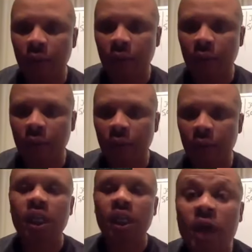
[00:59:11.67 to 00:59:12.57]
In other words,
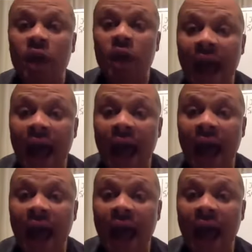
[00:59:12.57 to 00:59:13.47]
you got options.
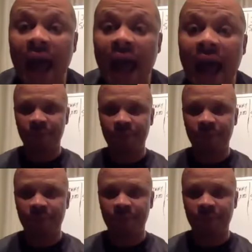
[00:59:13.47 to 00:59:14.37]

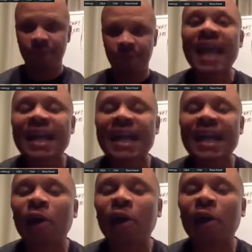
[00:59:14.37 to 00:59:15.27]
That's
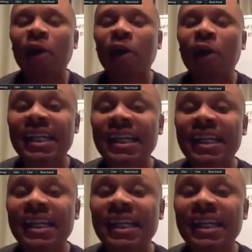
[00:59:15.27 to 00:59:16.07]
how easily the